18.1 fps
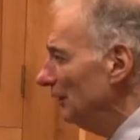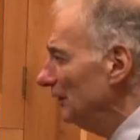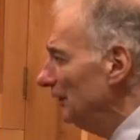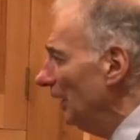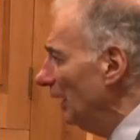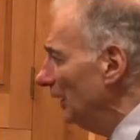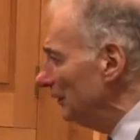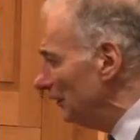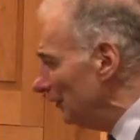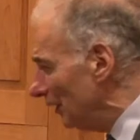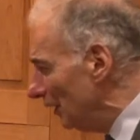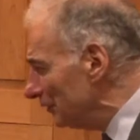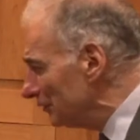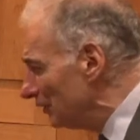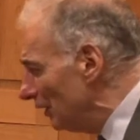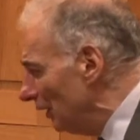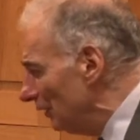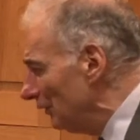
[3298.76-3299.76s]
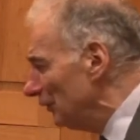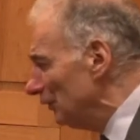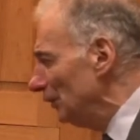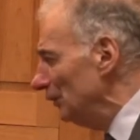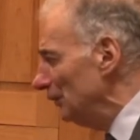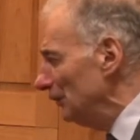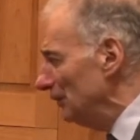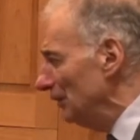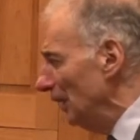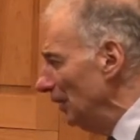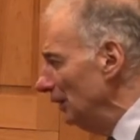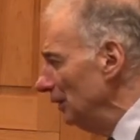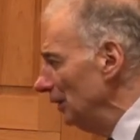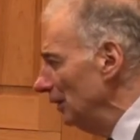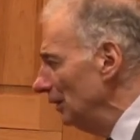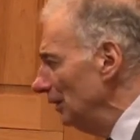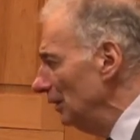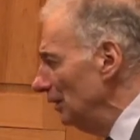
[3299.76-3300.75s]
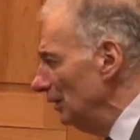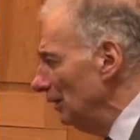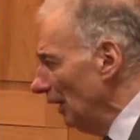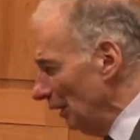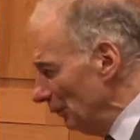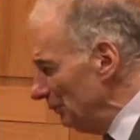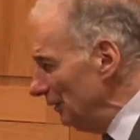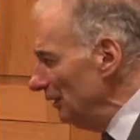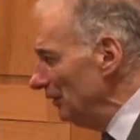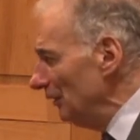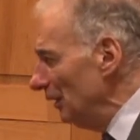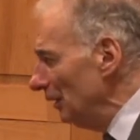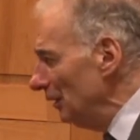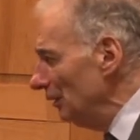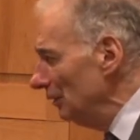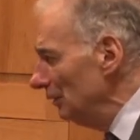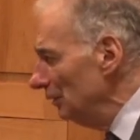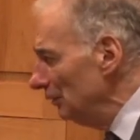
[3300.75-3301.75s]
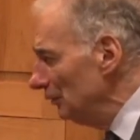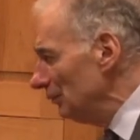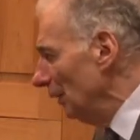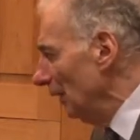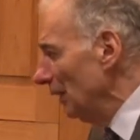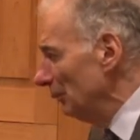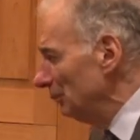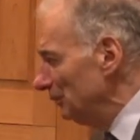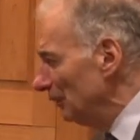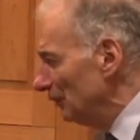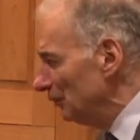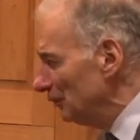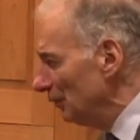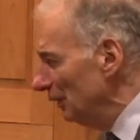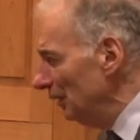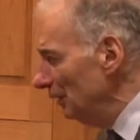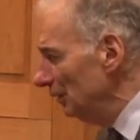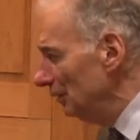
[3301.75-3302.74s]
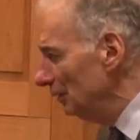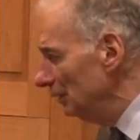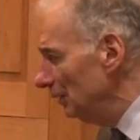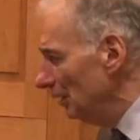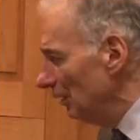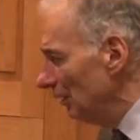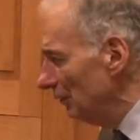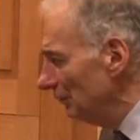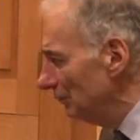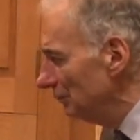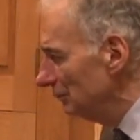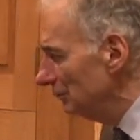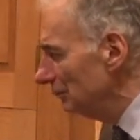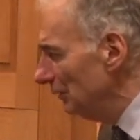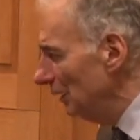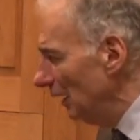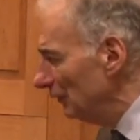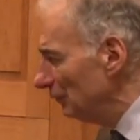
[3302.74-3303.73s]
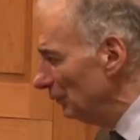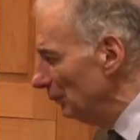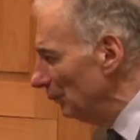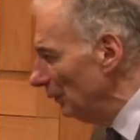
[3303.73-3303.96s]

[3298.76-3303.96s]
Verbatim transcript: is not in session on Thursday, I'll be there. It's right up the street, you know, half a